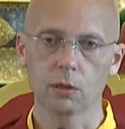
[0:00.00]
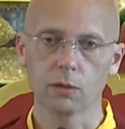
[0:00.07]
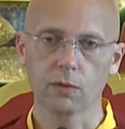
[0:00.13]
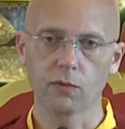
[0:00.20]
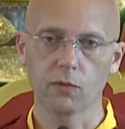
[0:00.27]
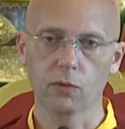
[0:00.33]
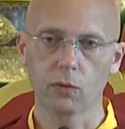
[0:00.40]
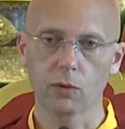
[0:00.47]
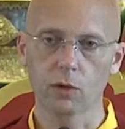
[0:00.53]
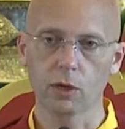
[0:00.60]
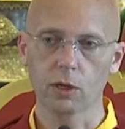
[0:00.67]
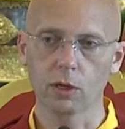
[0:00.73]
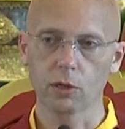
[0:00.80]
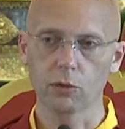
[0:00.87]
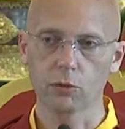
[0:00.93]
for
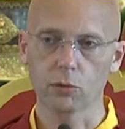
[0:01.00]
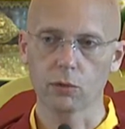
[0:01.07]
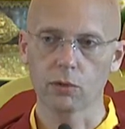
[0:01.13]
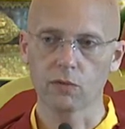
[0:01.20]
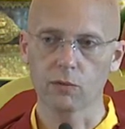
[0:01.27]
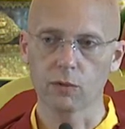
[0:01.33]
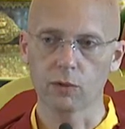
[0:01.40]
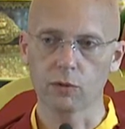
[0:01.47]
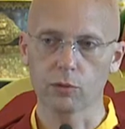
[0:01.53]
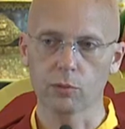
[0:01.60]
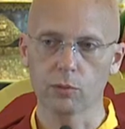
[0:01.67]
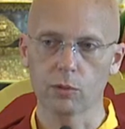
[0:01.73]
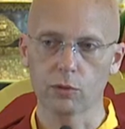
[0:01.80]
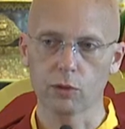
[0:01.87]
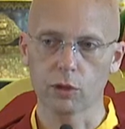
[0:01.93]
any sort of
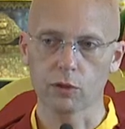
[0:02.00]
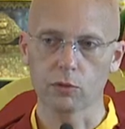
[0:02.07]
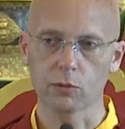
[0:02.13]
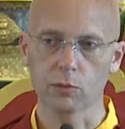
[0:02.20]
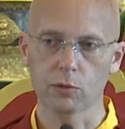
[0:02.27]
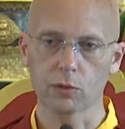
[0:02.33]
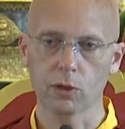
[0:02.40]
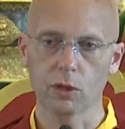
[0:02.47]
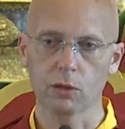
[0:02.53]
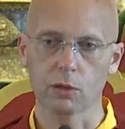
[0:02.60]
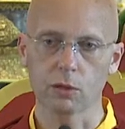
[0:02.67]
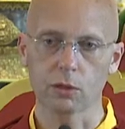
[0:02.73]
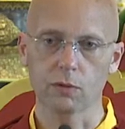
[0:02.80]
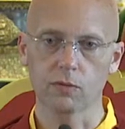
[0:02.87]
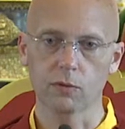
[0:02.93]
sexual
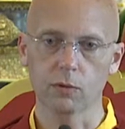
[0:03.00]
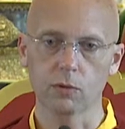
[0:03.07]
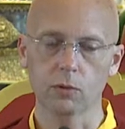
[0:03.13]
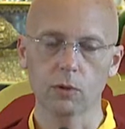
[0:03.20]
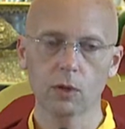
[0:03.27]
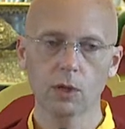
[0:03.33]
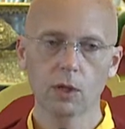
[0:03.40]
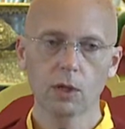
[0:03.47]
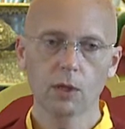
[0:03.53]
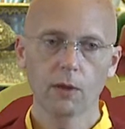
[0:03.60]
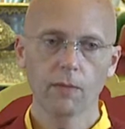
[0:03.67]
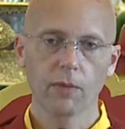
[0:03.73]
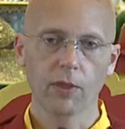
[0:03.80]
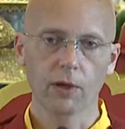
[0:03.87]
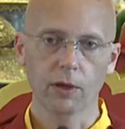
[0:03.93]
misconduct. If you
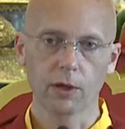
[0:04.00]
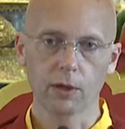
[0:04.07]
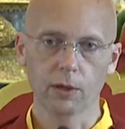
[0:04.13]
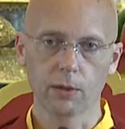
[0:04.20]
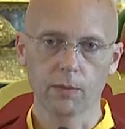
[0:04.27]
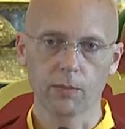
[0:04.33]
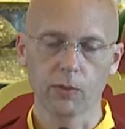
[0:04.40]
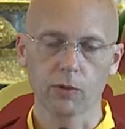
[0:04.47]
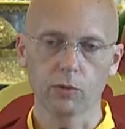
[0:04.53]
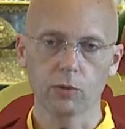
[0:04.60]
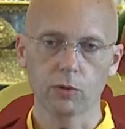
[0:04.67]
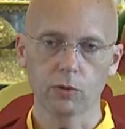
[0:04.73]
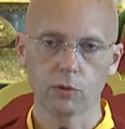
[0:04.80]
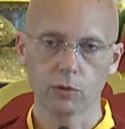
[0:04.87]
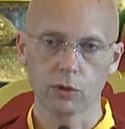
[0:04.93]

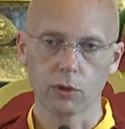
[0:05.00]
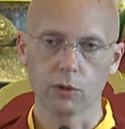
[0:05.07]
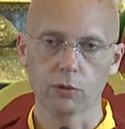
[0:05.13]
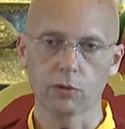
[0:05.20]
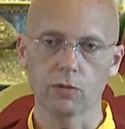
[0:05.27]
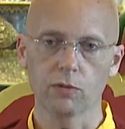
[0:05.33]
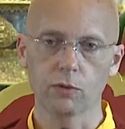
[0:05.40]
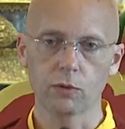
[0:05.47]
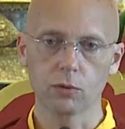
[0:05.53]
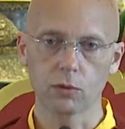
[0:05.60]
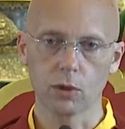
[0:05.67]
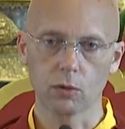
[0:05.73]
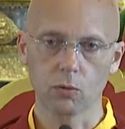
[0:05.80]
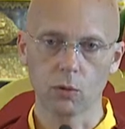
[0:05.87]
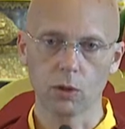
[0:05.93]
resist, if you do
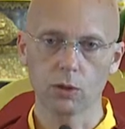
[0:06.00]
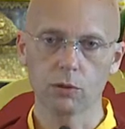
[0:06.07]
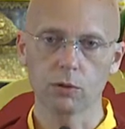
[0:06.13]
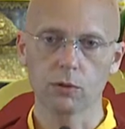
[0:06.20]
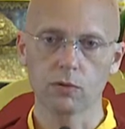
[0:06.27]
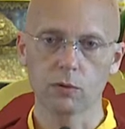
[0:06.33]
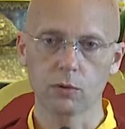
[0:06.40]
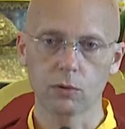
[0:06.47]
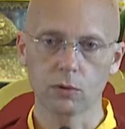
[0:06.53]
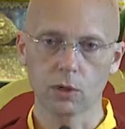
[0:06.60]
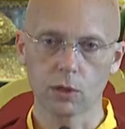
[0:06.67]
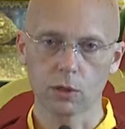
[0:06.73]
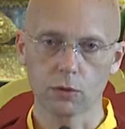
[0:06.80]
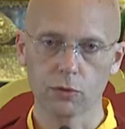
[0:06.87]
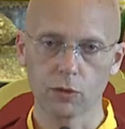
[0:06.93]
not want to, if you do
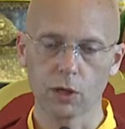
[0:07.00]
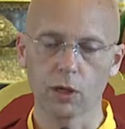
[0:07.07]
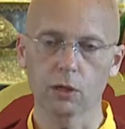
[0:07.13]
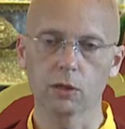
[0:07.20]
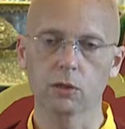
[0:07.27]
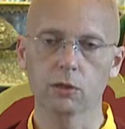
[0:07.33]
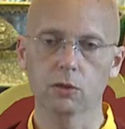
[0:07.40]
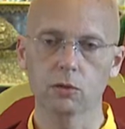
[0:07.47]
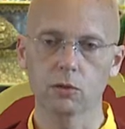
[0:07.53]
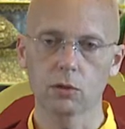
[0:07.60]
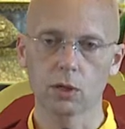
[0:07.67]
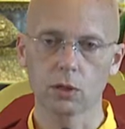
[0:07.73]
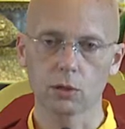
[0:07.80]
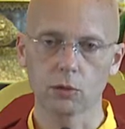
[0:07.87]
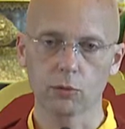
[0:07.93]
not assent, and you do
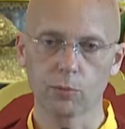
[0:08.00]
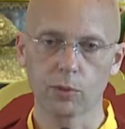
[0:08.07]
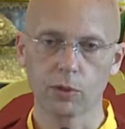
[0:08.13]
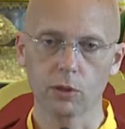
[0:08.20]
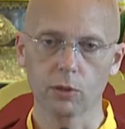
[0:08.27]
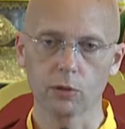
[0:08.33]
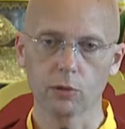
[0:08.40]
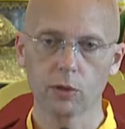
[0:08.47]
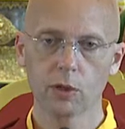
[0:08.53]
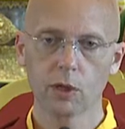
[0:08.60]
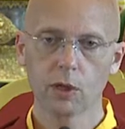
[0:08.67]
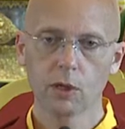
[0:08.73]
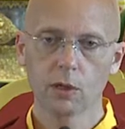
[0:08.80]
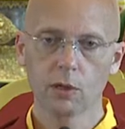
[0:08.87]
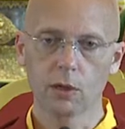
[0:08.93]
not experience,
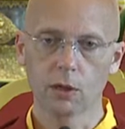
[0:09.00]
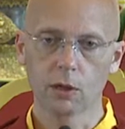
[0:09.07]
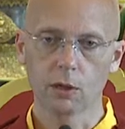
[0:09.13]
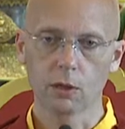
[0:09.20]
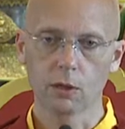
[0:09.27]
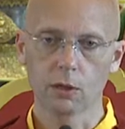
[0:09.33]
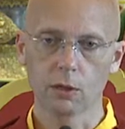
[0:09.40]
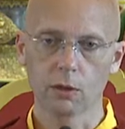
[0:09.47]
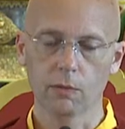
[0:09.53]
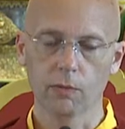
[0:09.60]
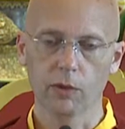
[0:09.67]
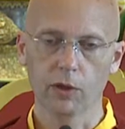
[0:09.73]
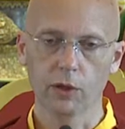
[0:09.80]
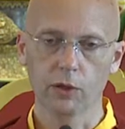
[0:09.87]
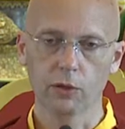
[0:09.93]

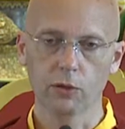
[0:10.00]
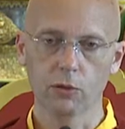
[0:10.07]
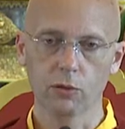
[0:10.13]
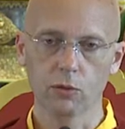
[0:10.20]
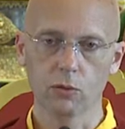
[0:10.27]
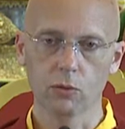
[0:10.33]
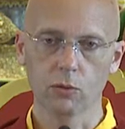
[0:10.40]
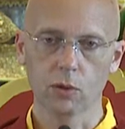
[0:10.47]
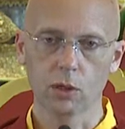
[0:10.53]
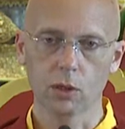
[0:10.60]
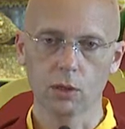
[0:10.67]
and you